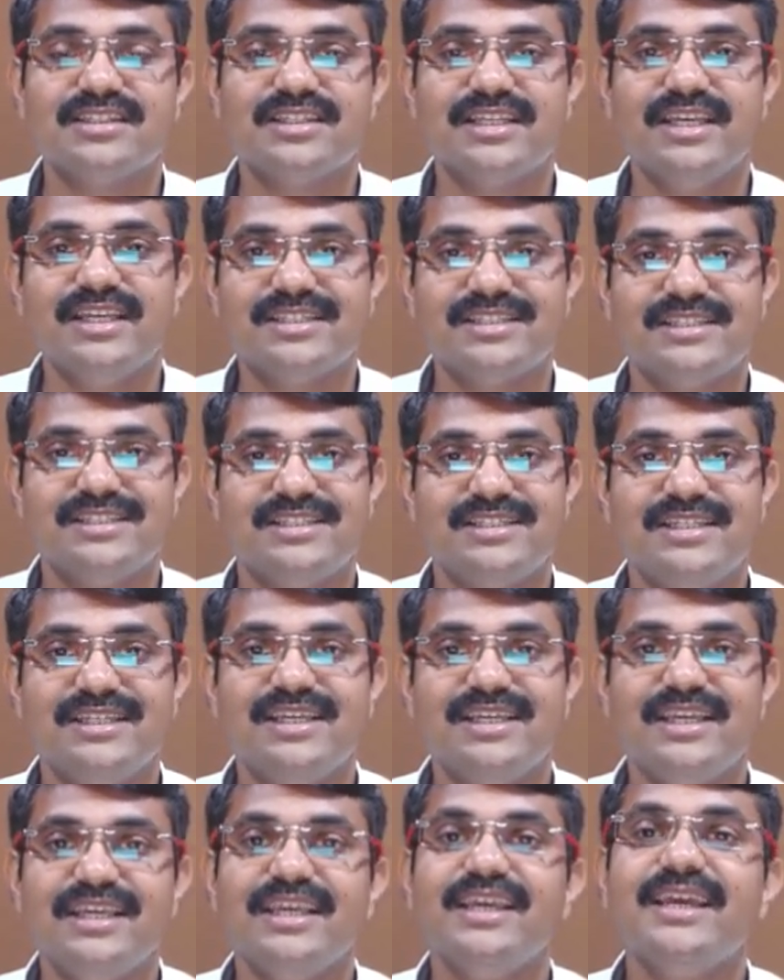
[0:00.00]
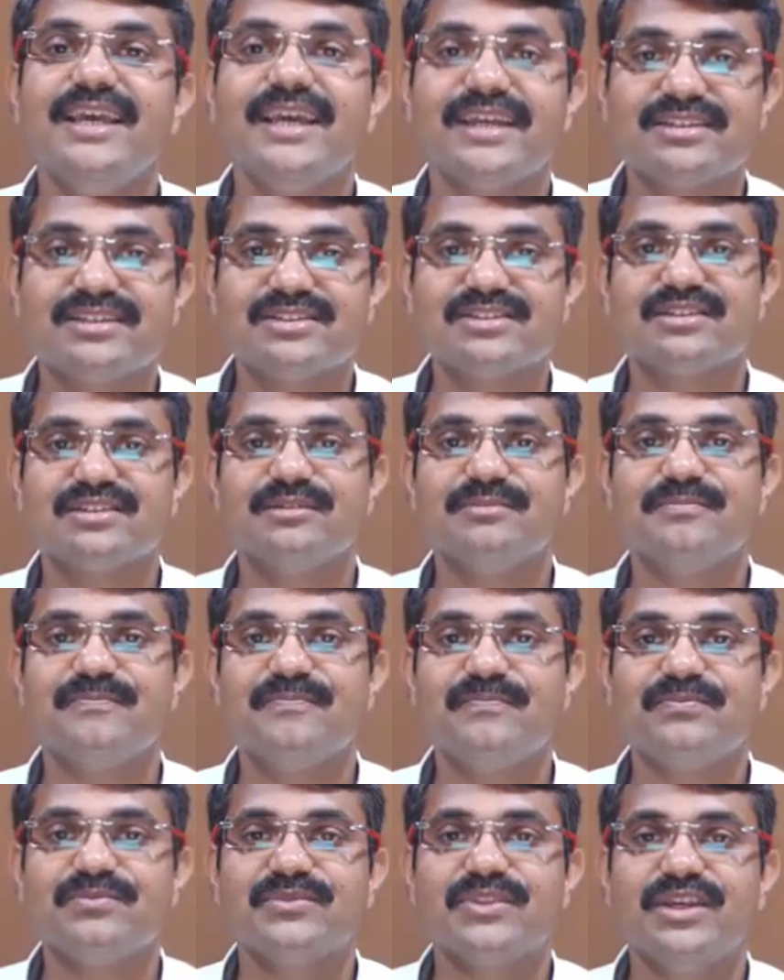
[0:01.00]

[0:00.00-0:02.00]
that is STAX.